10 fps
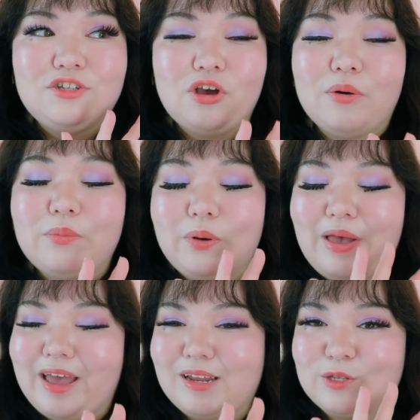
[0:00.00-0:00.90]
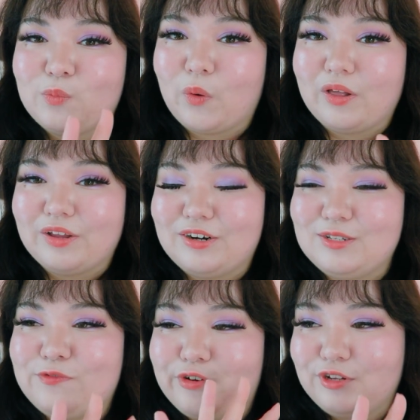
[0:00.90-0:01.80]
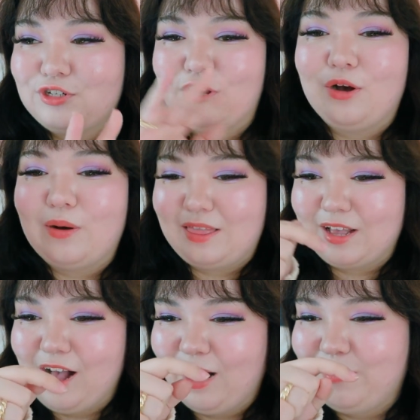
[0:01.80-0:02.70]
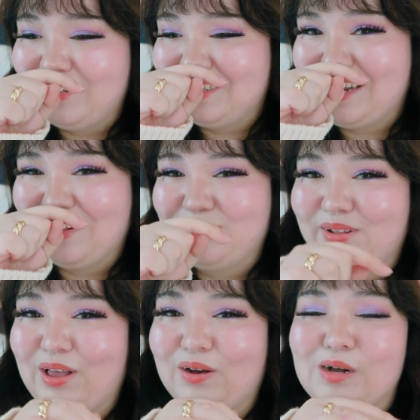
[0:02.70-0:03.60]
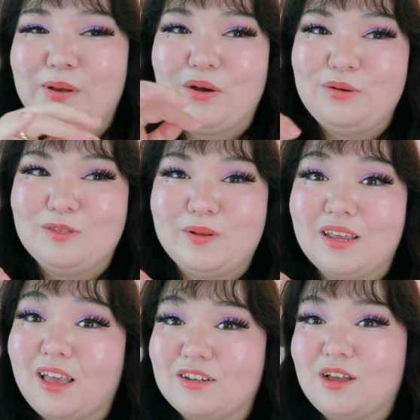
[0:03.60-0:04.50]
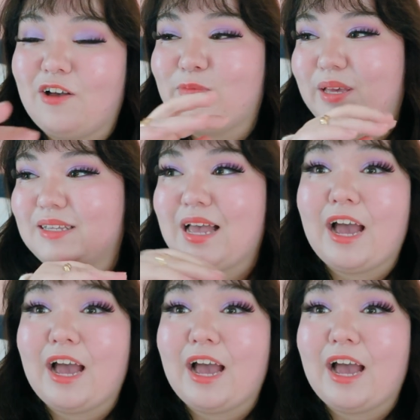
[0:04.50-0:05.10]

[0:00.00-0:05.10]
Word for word: don't put any spoilers for the show in the comments down below about who's been kicked off because